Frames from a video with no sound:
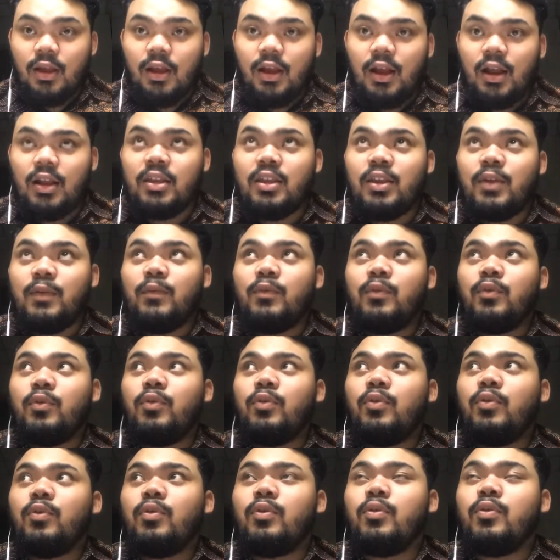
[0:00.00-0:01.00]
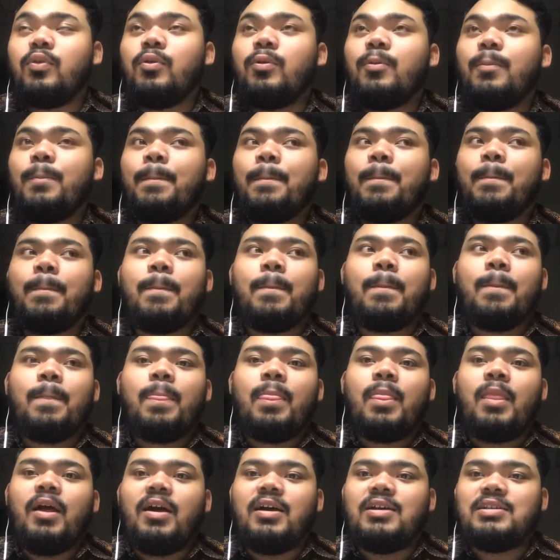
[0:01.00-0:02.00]
I'll give you
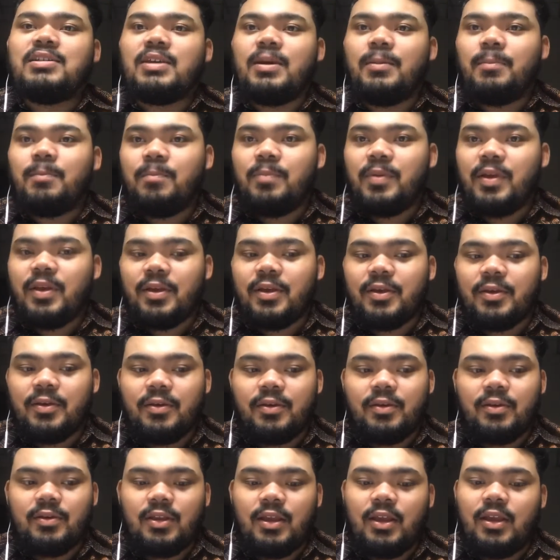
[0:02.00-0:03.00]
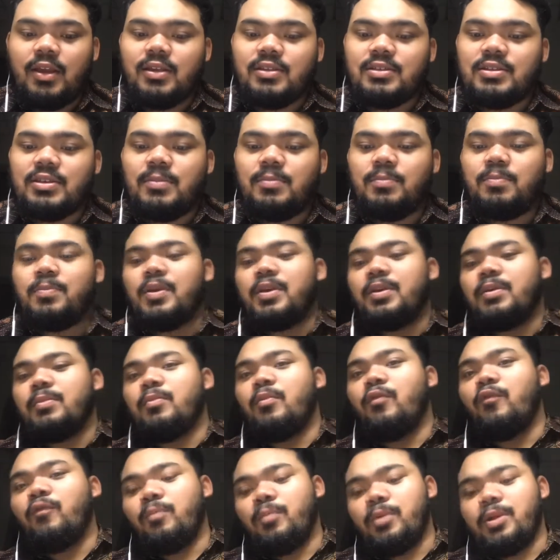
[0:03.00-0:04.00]
a jumping. Okay, jumping
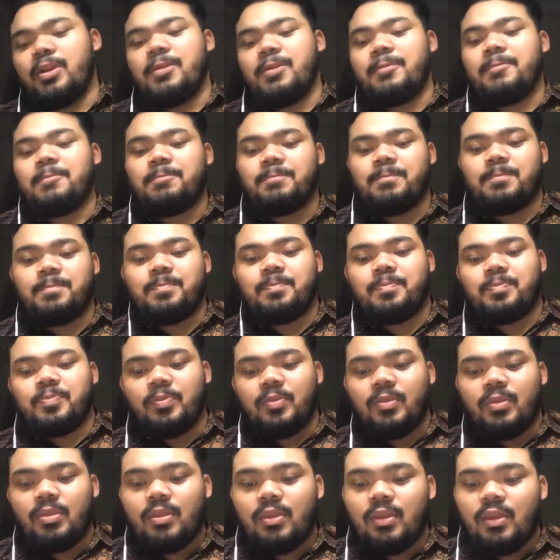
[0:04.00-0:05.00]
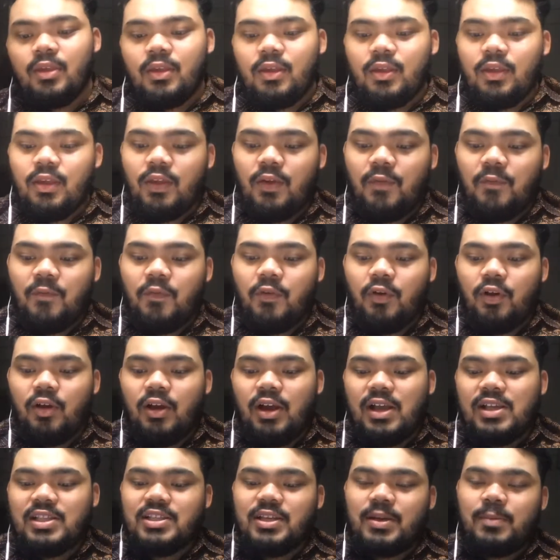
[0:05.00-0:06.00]
movement. If you
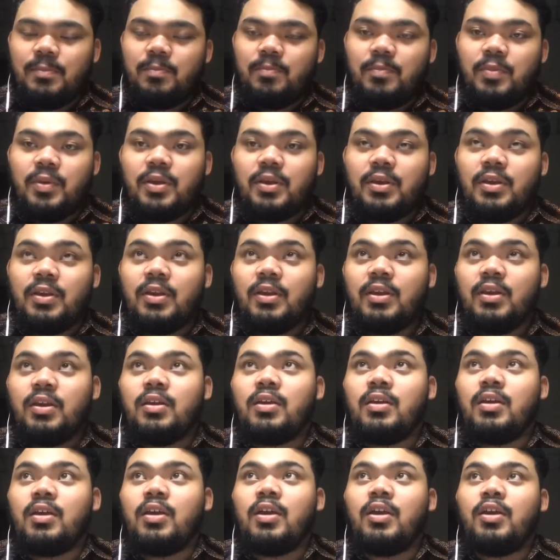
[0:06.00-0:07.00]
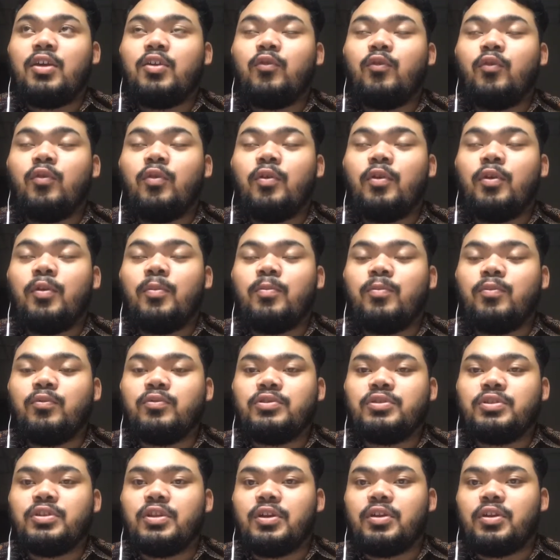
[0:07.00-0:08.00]
are jumping, you will
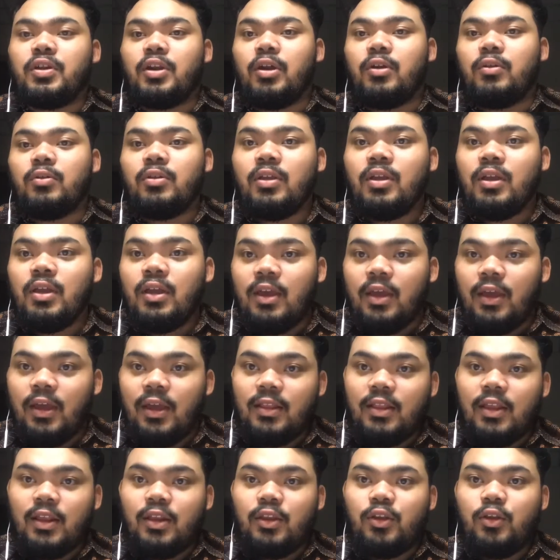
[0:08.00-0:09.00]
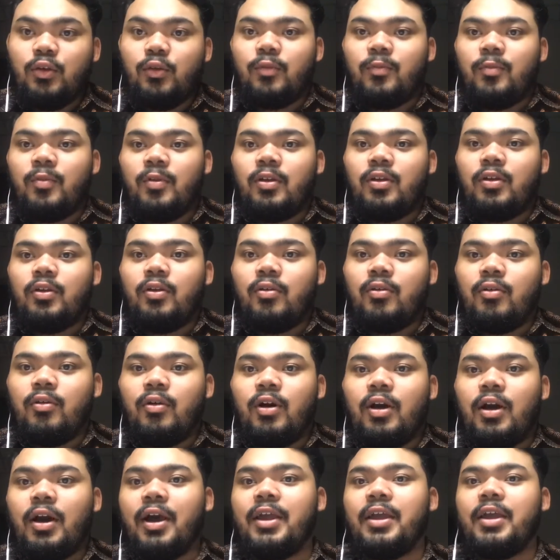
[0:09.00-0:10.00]
push the ground, and then you will go
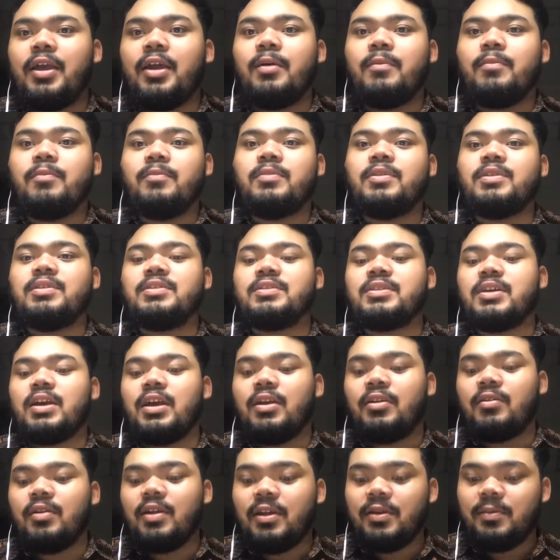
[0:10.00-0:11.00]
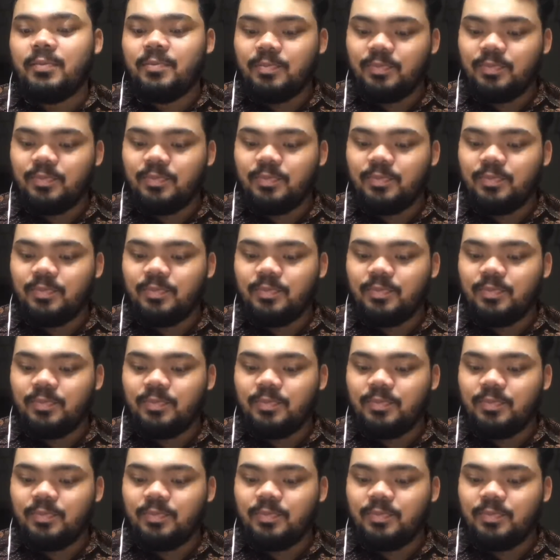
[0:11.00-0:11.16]
high up the sky, right?